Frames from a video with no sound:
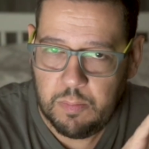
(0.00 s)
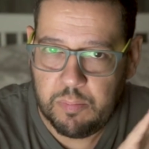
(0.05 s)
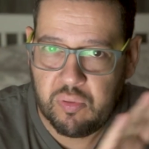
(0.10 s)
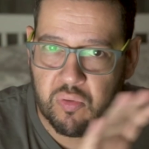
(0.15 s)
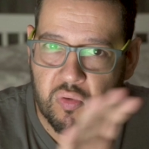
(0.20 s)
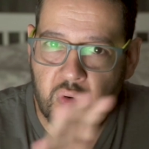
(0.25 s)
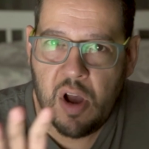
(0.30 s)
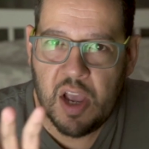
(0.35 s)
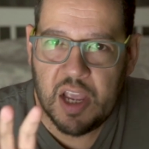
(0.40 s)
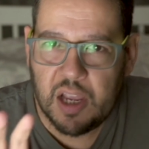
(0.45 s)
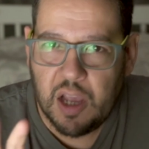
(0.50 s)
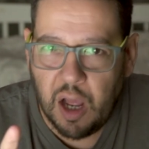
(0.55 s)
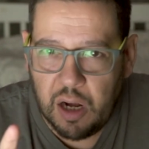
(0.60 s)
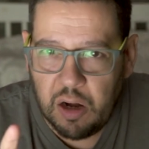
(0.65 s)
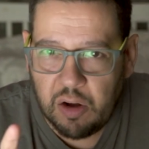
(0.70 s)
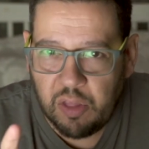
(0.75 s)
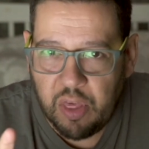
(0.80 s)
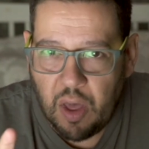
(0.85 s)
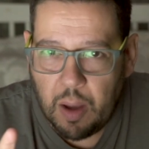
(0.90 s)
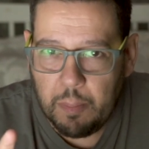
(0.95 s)
Bright
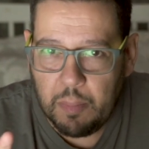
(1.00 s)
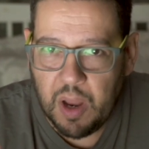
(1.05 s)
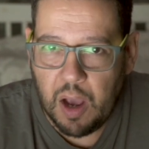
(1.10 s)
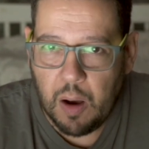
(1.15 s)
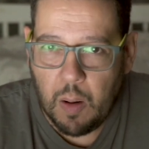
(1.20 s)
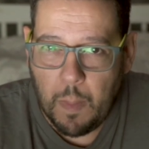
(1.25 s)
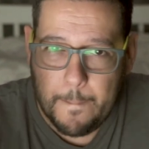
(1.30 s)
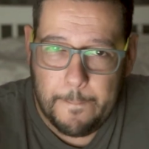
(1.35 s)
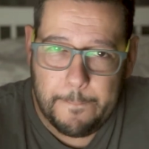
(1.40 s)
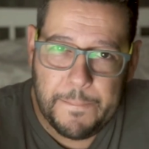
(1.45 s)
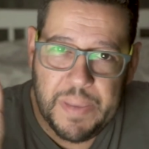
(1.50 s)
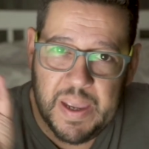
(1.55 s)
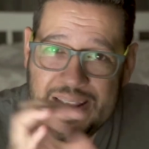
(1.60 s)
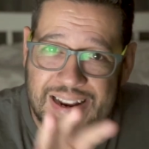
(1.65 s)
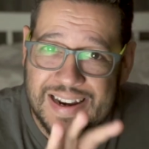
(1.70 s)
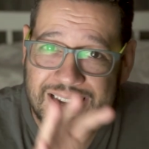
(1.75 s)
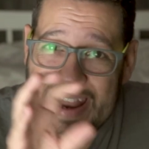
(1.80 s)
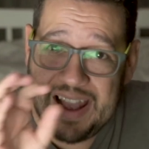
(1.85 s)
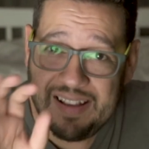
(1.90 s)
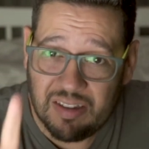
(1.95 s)
coloured thumbnail,
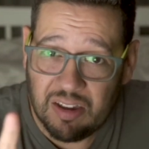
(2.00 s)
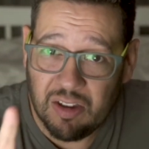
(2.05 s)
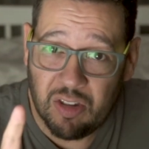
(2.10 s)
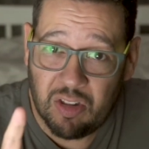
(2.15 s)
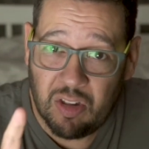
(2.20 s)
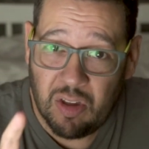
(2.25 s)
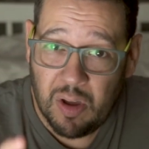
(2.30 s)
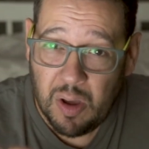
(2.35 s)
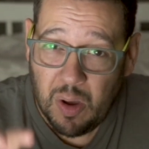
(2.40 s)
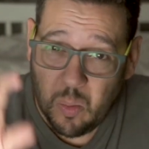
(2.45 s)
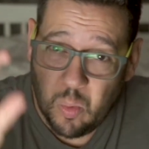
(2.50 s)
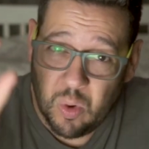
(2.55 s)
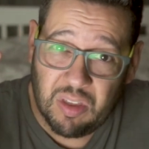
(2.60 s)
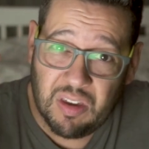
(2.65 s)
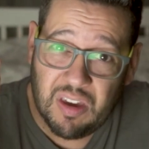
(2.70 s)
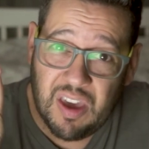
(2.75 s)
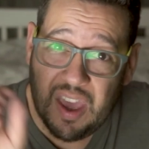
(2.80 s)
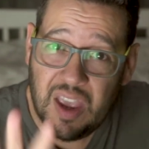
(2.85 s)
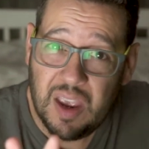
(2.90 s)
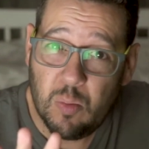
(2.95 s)
big letters
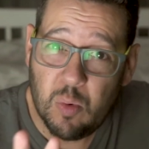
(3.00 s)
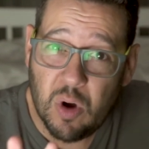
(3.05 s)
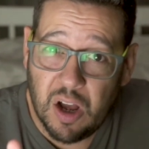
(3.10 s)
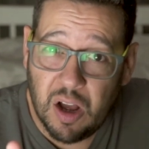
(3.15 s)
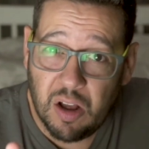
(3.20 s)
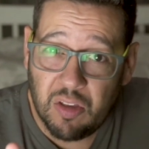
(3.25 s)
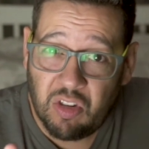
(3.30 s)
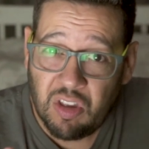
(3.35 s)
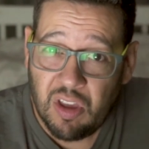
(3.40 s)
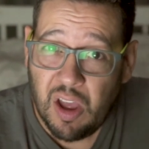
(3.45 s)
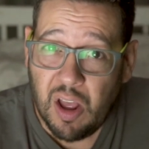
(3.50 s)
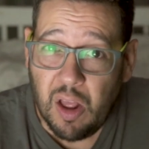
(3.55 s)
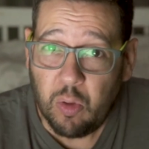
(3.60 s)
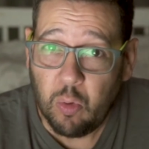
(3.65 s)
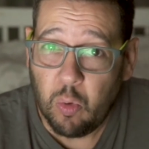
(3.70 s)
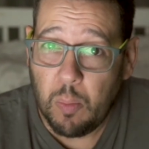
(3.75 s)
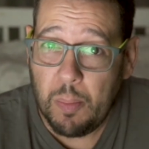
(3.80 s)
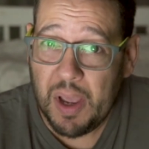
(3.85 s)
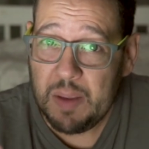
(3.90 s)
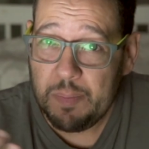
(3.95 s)
with keywords
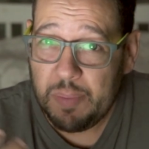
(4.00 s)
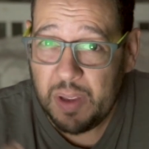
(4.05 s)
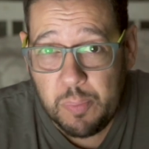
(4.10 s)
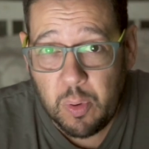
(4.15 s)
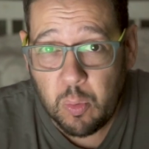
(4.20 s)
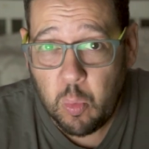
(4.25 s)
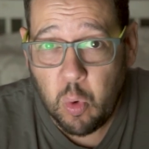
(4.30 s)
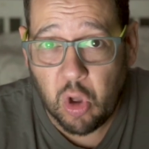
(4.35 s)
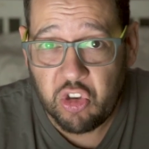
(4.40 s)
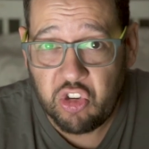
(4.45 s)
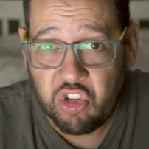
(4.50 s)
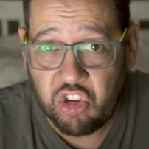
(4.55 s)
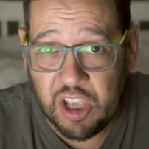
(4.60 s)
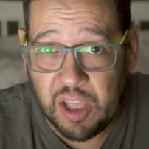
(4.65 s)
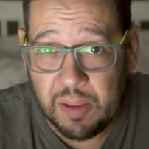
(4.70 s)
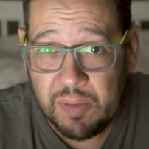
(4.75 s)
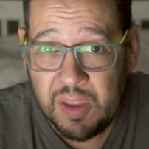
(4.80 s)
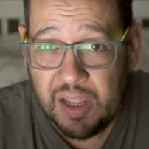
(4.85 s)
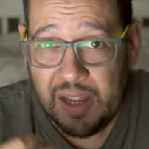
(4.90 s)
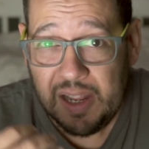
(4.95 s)
that will make people watch
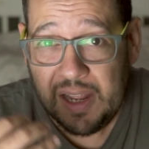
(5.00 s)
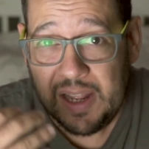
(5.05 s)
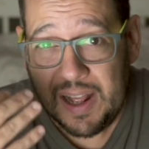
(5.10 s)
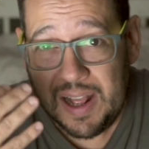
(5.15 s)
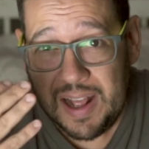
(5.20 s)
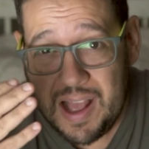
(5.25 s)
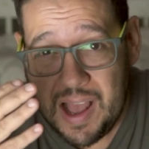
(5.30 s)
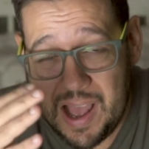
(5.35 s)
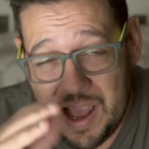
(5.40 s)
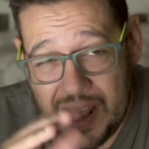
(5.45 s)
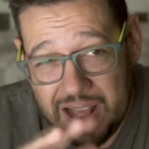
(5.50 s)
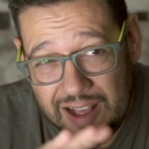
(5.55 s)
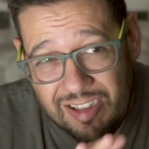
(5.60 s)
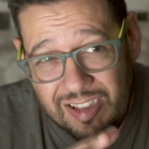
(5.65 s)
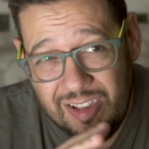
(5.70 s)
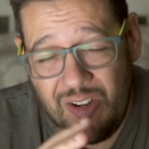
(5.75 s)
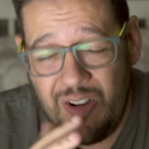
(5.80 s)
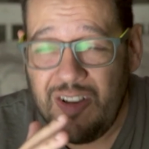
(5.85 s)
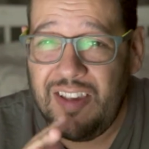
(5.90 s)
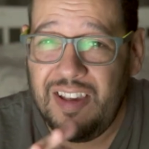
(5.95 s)
it
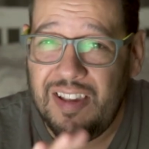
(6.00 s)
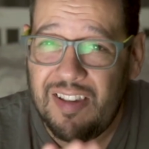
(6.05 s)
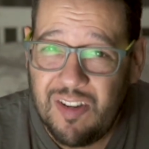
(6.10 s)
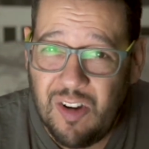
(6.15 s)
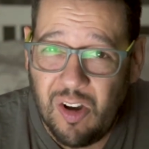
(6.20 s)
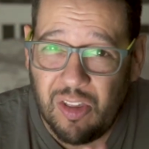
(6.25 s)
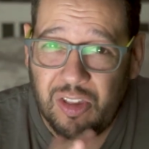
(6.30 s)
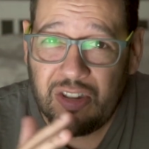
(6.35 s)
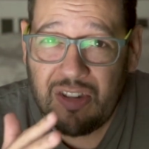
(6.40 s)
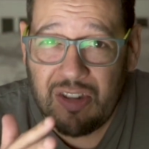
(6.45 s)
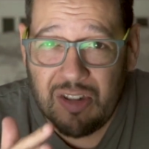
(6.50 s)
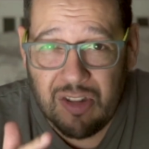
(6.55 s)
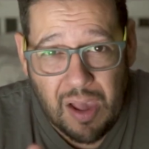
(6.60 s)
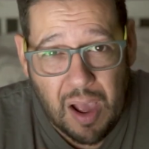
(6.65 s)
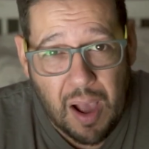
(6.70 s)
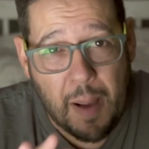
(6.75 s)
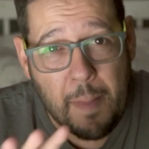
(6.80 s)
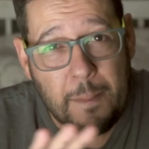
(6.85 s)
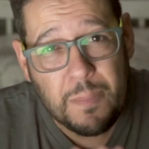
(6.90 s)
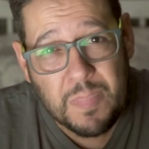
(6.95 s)
as long as it's got
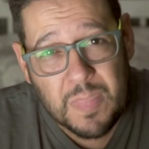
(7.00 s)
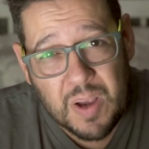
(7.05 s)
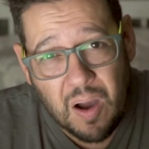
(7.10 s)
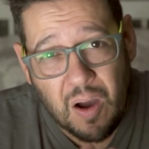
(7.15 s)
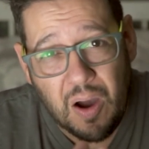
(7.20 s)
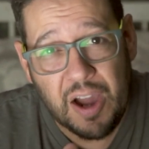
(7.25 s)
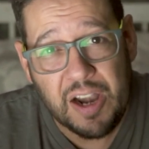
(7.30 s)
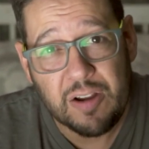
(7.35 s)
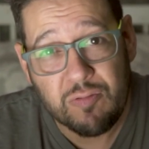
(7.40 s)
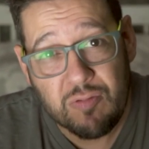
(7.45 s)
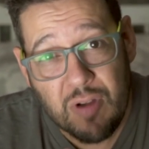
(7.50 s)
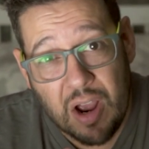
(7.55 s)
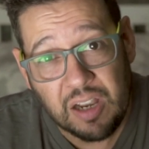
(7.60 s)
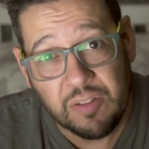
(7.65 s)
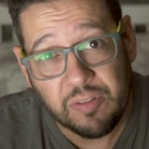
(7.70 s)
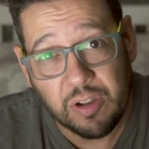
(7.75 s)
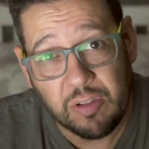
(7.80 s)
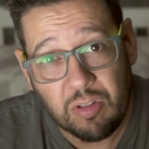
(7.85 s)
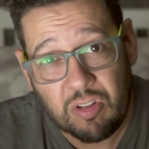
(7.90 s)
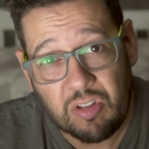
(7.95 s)
some kind of
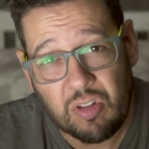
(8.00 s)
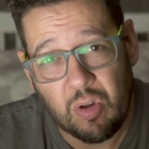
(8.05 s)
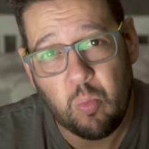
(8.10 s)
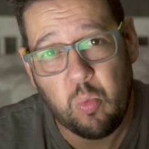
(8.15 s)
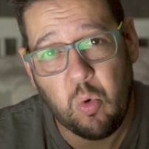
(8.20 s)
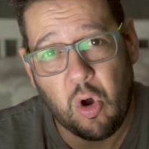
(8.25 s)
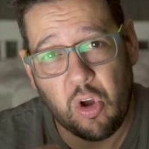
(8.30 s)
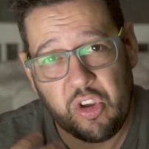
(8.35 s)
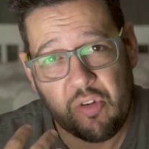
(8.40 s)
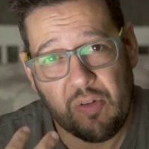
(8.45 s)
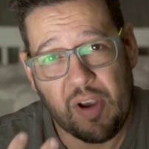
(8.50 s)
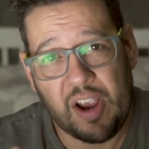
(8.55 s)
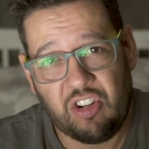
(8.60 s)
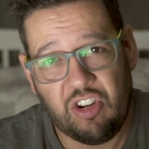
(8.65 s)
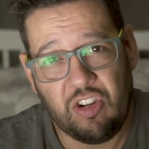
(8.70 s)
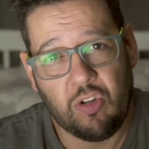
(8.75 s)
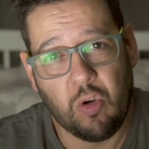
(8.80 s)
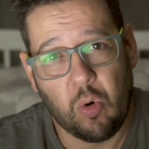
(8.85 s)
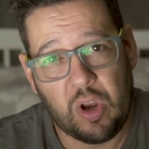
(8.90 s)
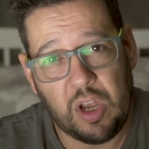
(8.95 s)
relevance to what you're
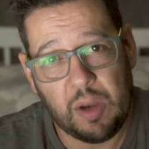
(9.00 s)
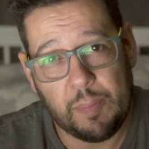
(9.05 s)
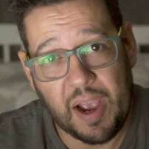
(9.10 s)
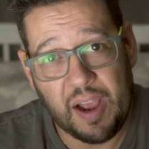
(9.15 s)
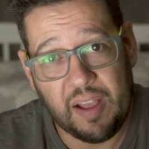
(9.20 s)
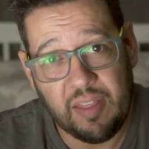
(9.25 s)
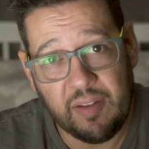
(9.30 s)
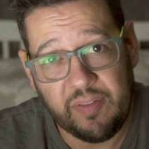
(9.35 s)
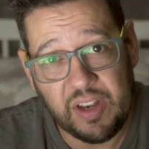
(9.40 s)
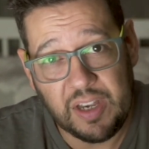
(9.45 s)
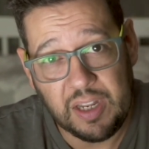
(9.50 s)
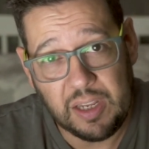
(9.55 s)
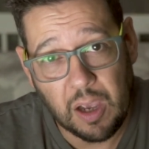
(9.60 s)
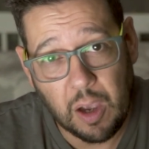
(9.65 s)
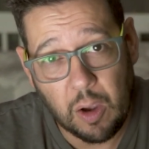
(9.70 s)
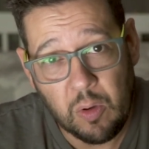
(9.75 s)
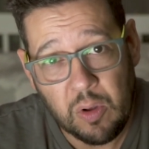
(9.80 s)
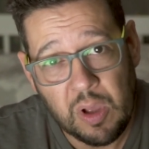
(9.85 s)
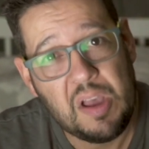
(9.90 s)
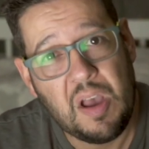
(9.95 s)
actually talking about in the
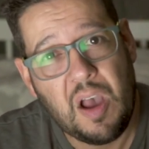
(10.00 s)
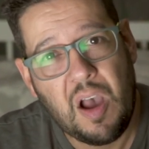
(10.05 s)
video,